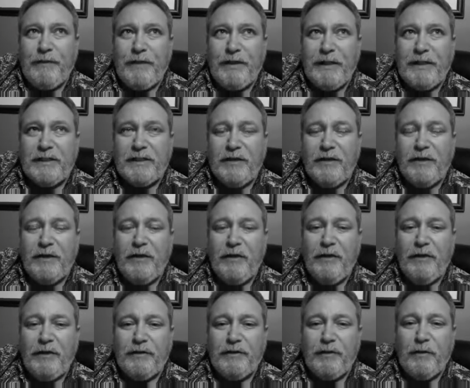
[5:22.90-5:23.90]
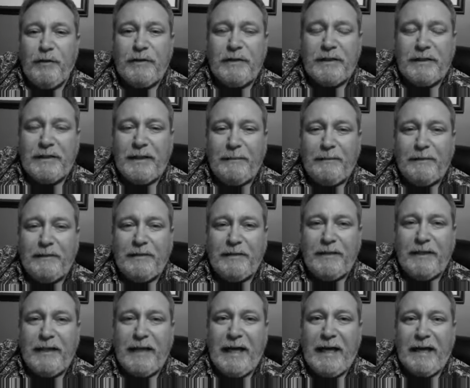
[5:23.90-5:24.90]
just so you know, there's always exceptions
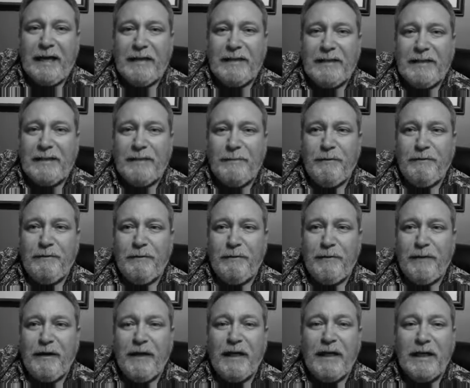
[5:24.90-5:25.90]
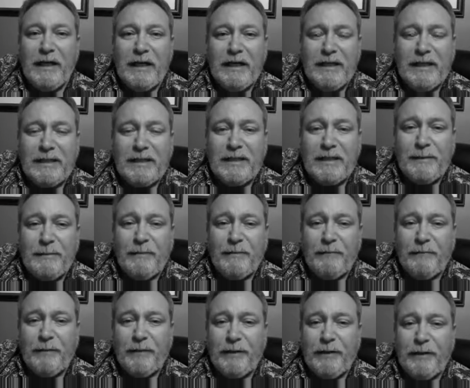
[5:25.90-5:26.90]
to that, and some of them are ugly, and some of
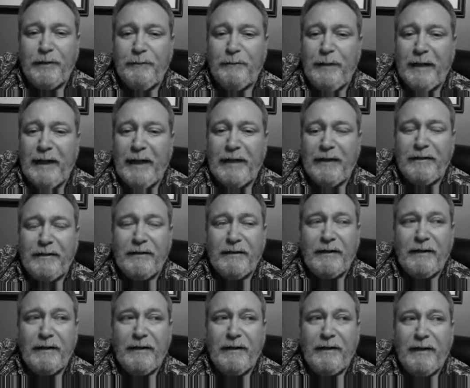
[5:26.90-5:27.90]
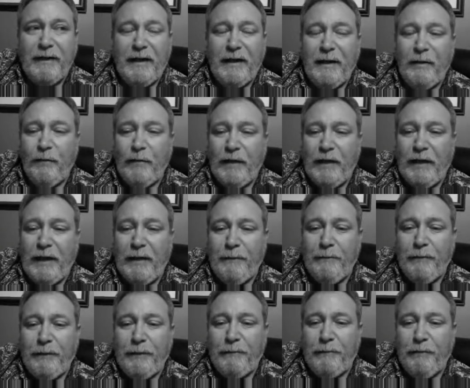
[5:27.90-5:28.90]
them are good, bad, and whatnot,
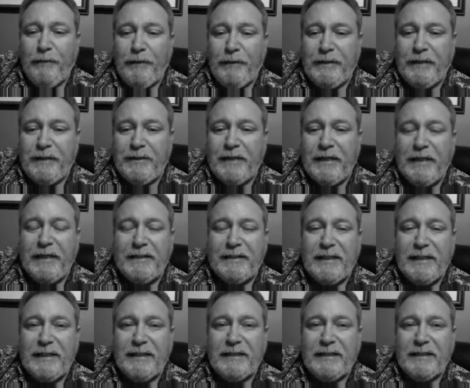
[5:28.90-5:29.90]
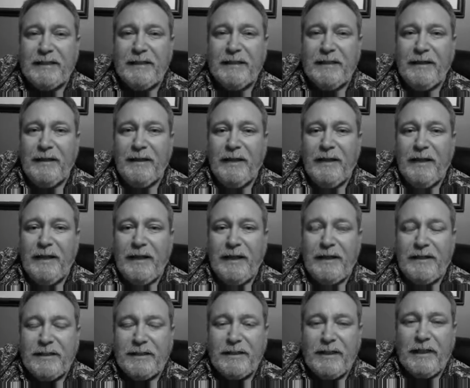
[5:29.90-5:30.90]
but the point is they exist. And I
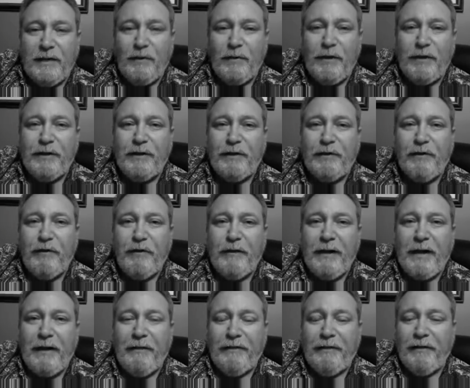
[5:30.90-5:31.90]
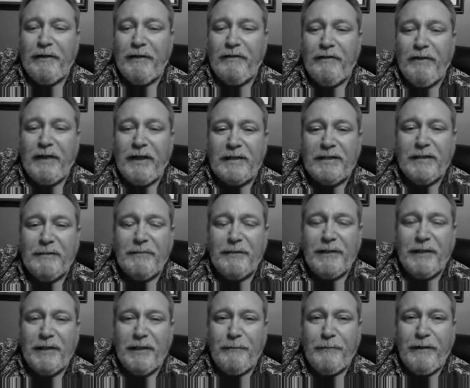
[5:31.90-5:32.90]
just kind of wanted to throw that out there and give you guys something
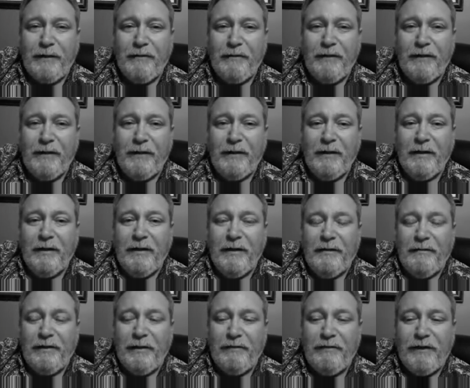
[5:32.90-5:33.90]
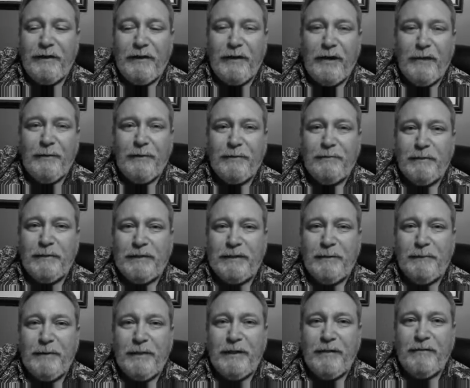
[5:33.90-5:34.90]
to think about. If you have any comments, please
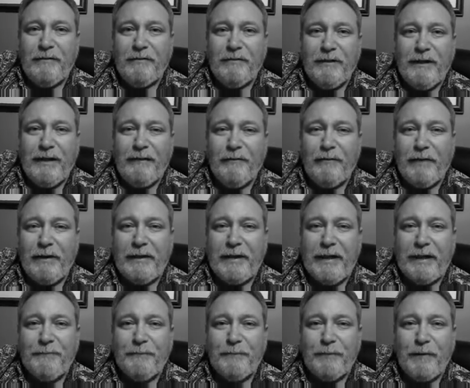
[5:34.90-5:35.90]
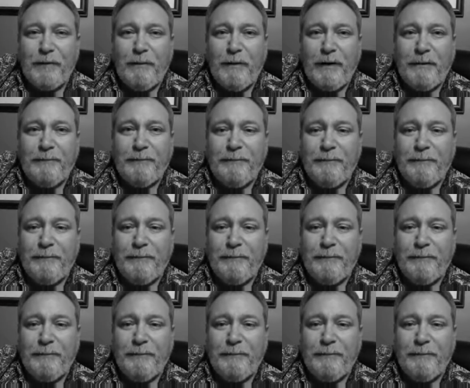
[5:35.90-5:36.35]
let me know. Have a great night. Goodbye.